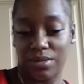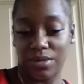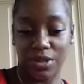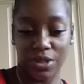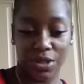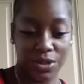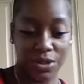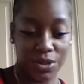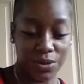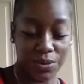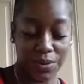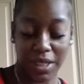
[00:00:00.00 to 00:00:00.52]

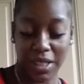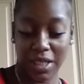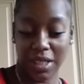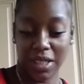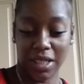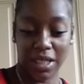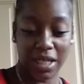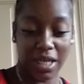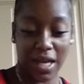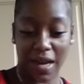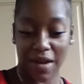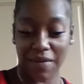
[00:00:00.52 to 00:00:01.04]
to do
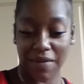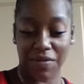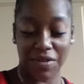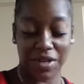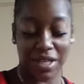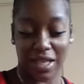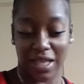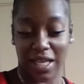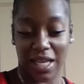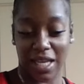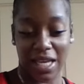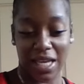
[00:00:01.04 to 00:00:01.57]
any and
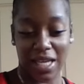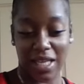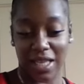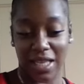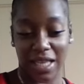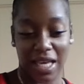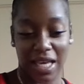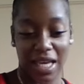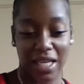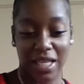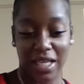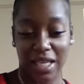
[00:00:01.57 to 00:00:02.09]
everything
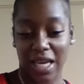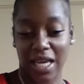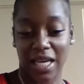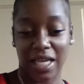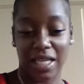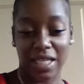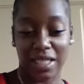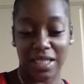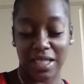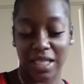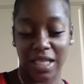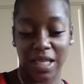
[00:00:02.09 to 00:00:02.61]
they
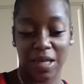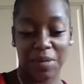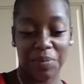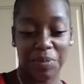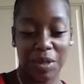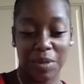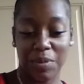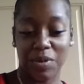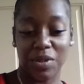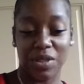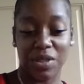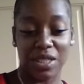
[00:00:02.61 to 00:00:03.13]
can to get
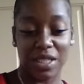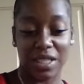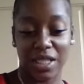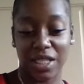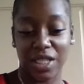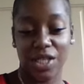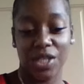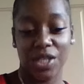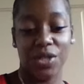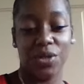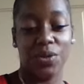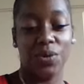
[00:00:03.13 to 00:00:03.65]
people to
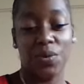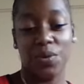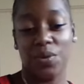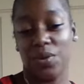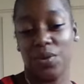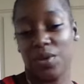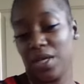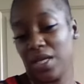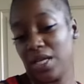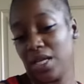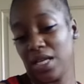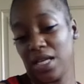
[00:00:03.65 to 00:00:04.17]
see you
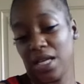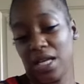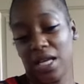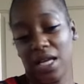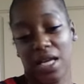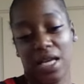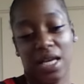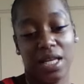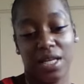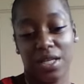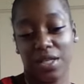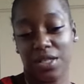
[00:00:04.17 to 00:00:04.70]

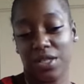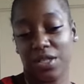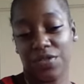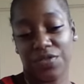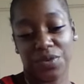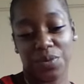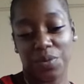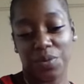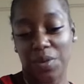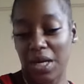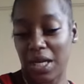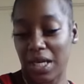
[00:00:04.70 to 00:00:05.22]
in a
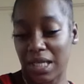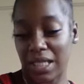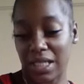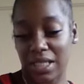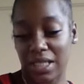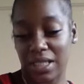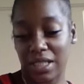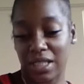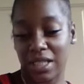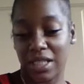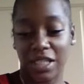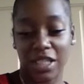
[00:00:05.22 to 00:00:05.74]
different way,
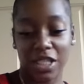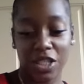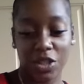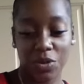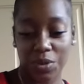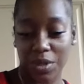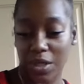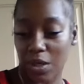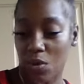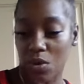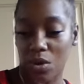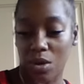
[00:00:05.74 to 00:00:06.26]
to see you
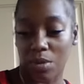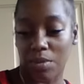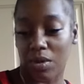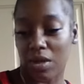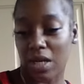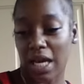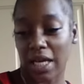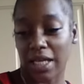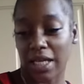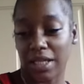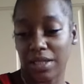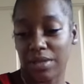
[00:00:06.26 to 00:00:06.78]
in a horrible
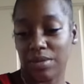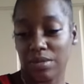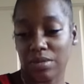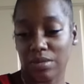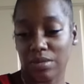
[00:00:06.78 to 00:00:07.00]
light.